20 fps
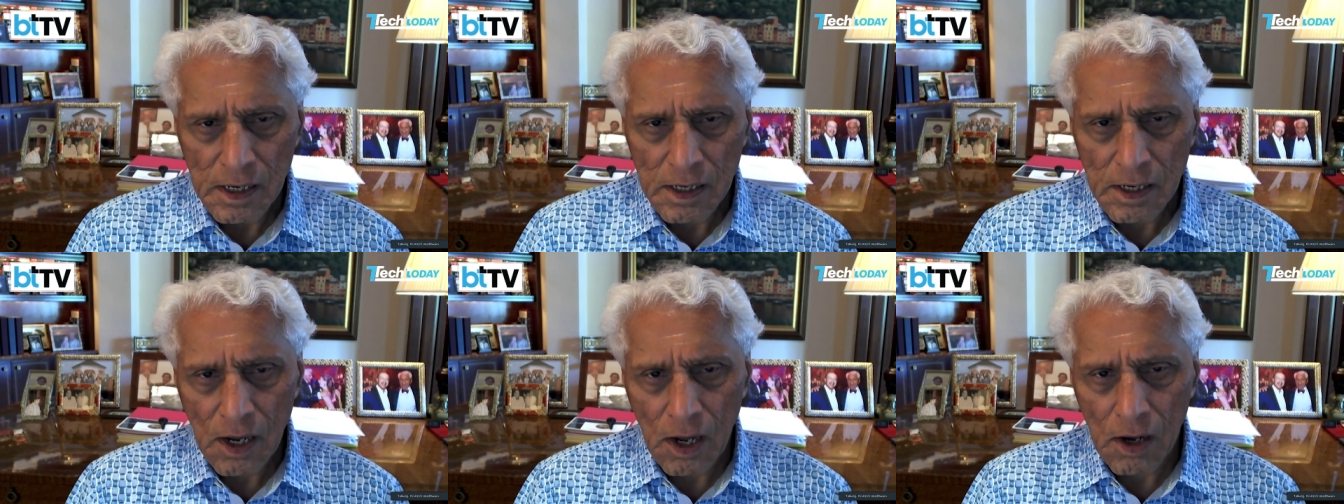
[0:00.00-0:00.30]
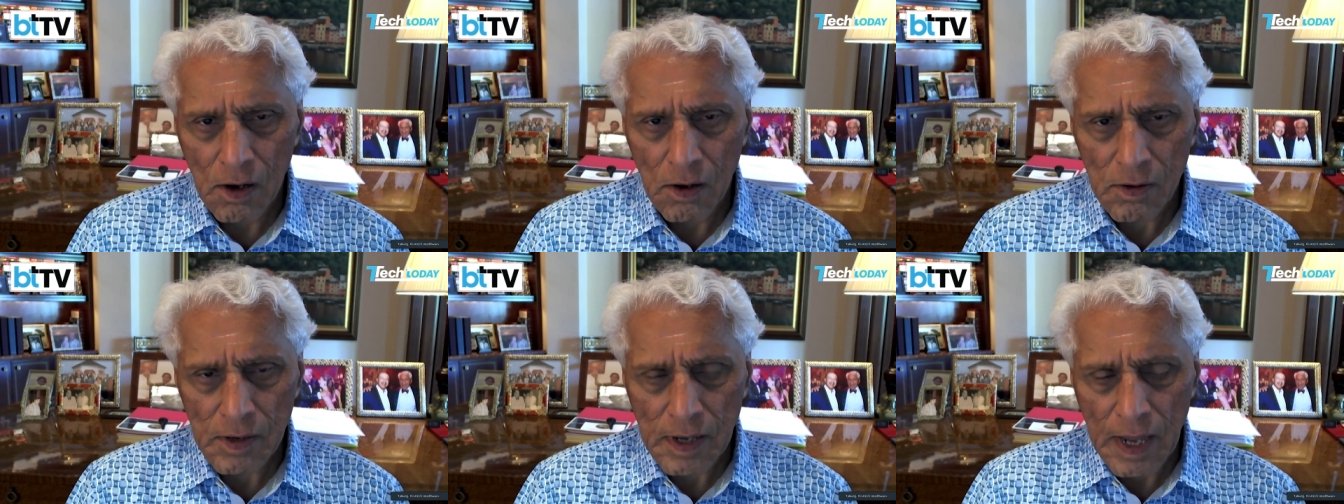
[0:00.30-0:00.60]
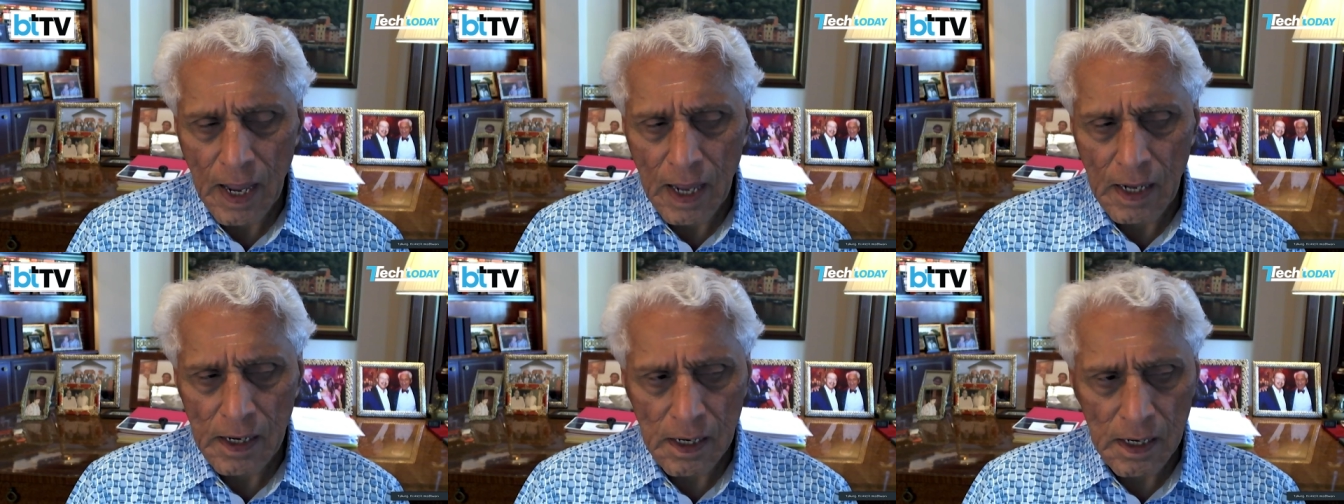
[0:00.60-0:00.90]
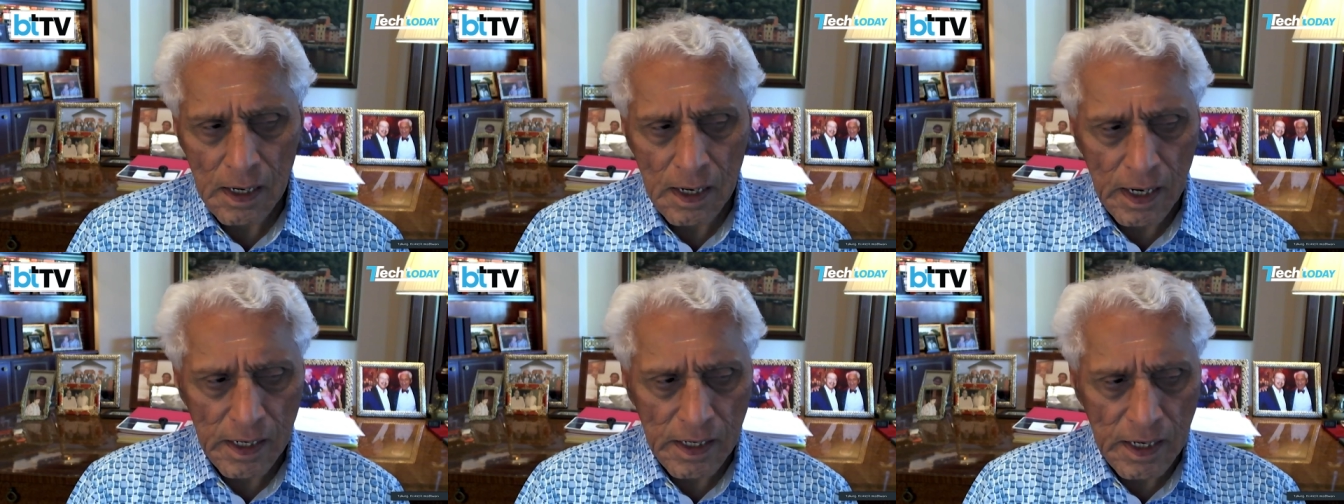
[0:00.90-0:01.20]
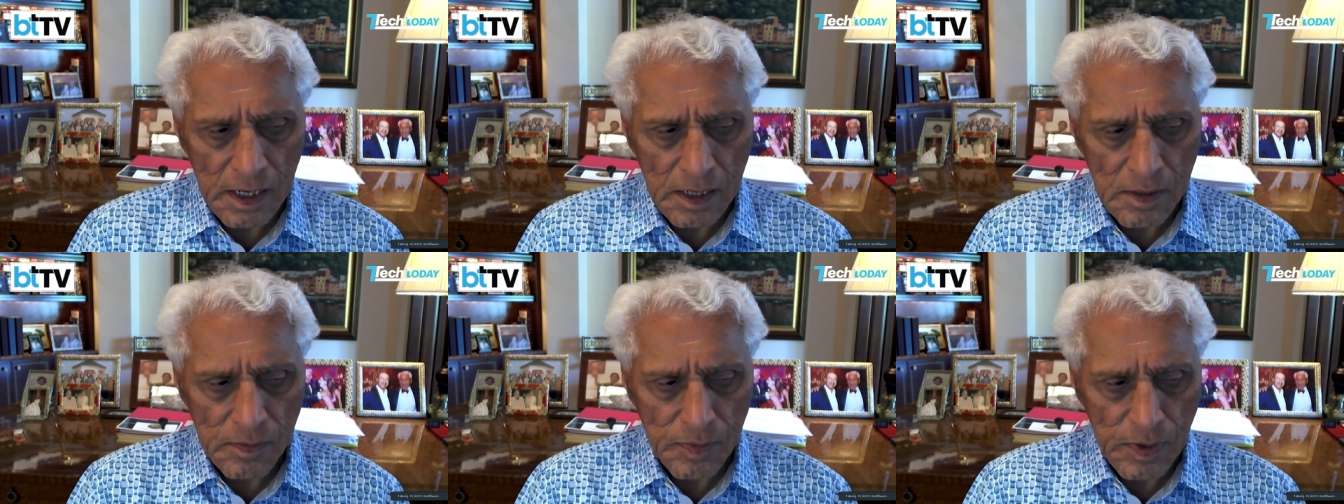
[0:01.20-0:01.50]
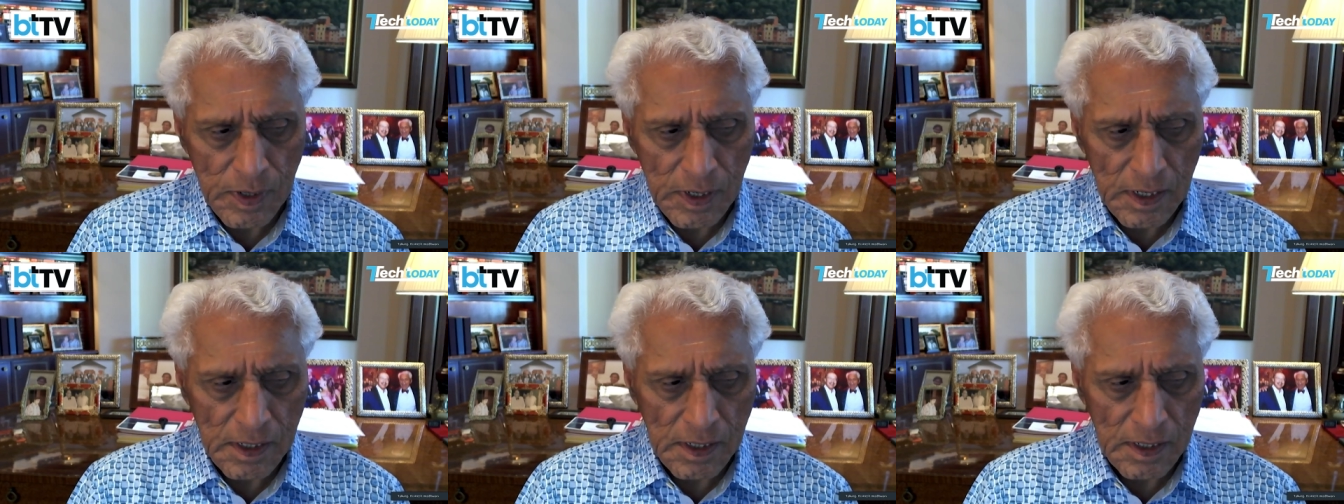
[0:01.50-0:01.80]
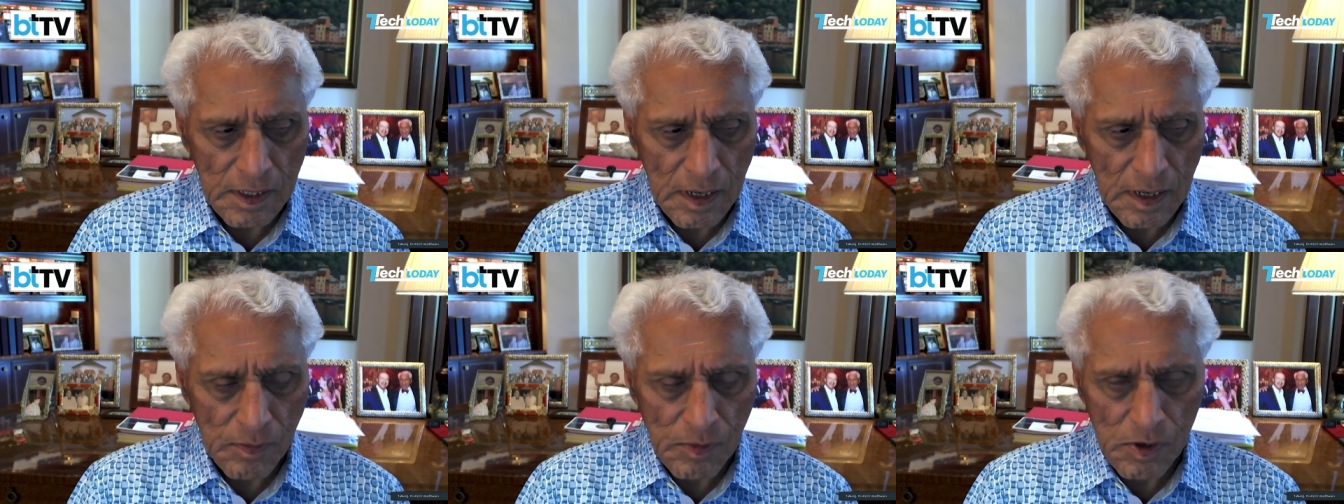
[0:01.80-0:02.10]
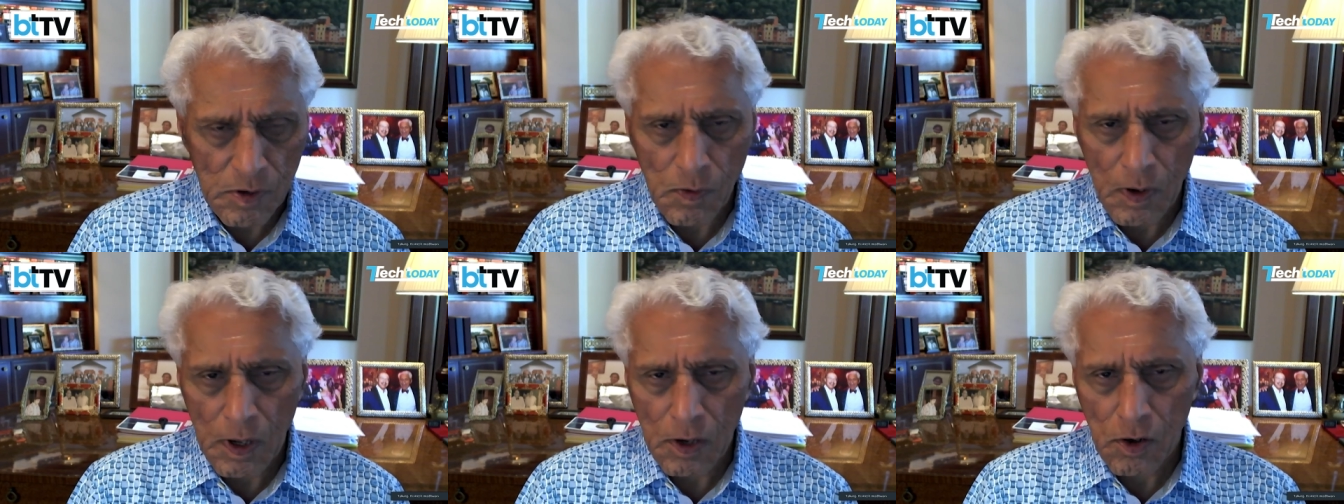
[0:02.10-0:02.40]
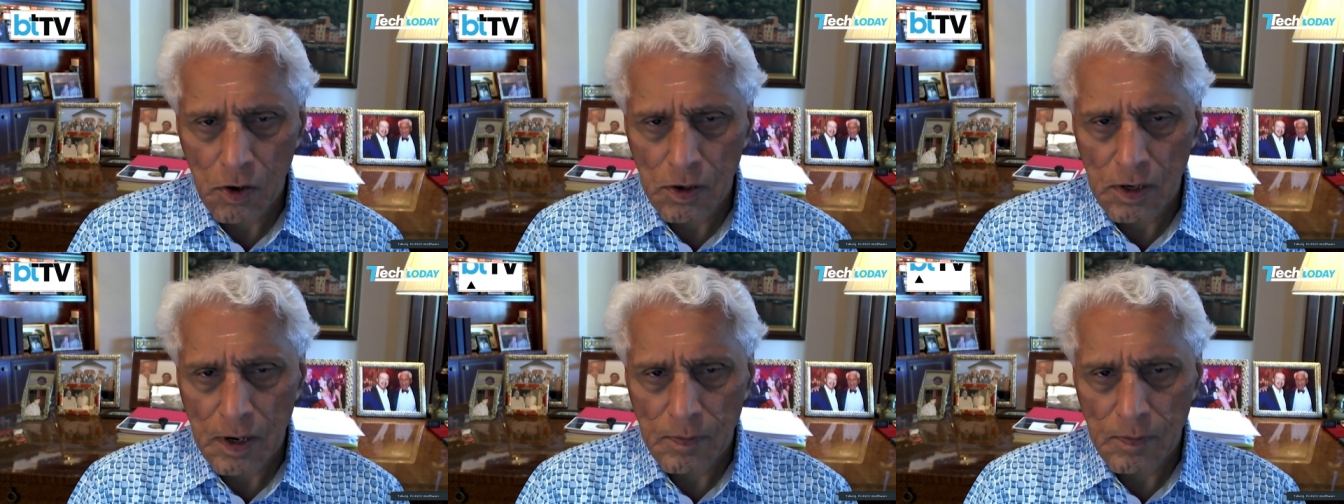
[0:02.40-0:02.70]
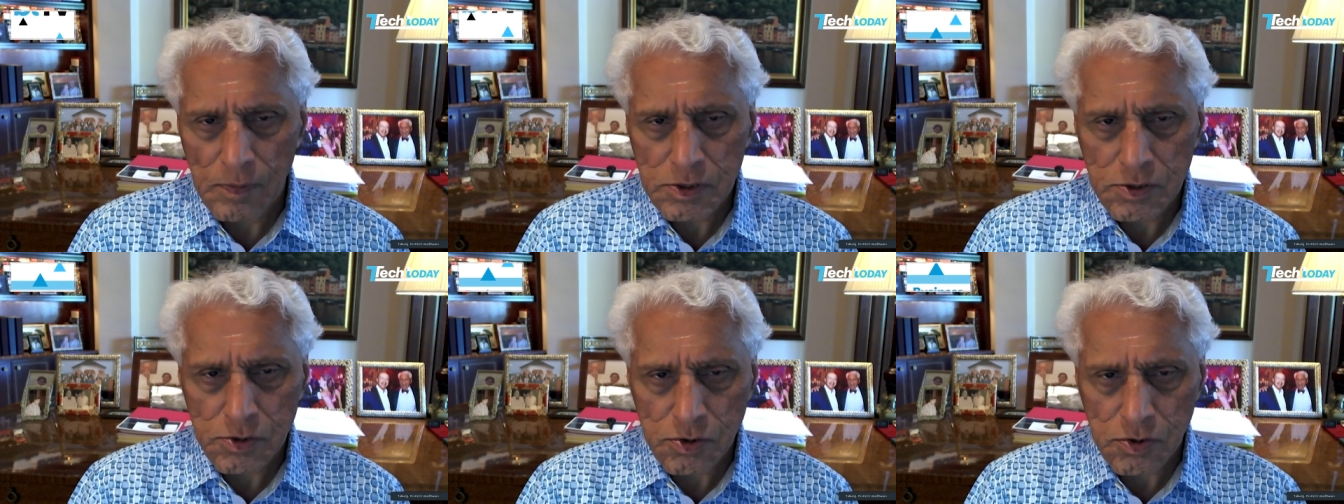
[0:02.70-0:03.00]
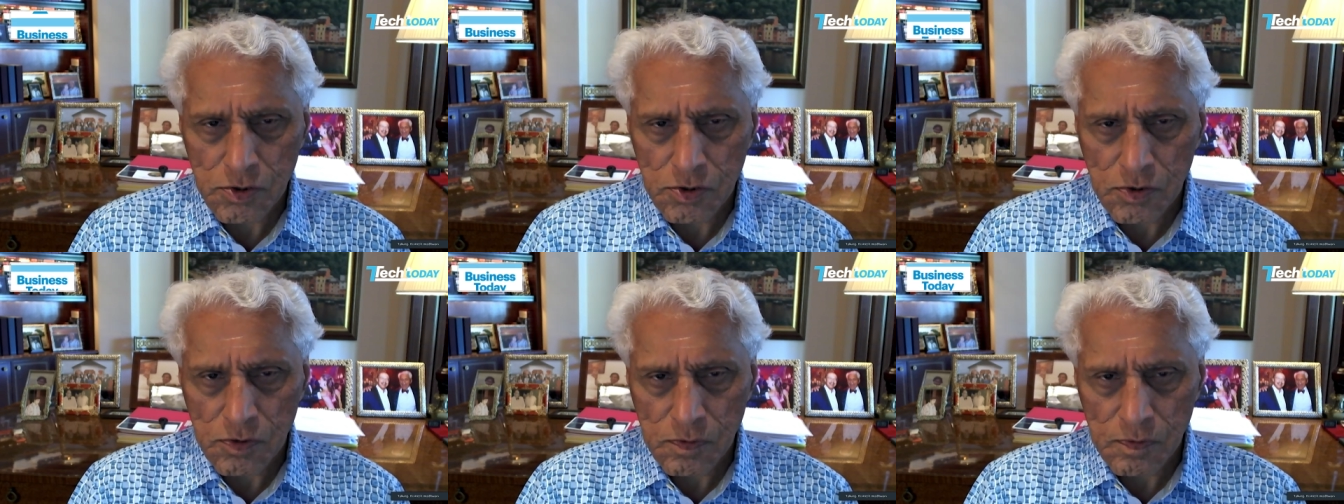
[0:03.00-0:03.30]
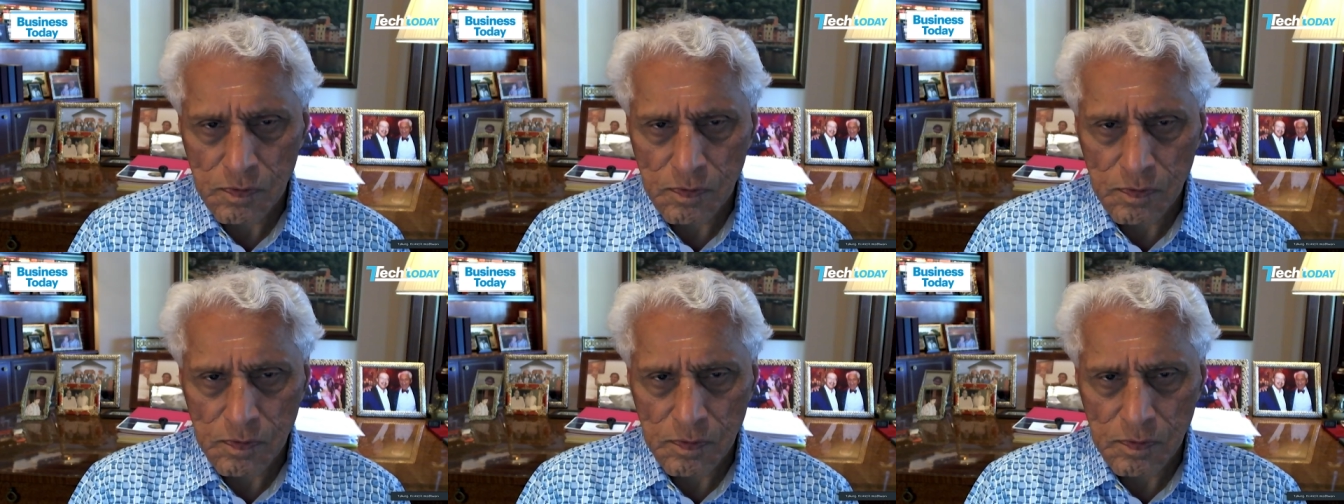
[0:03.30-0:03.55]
Now, can India be number one or number two?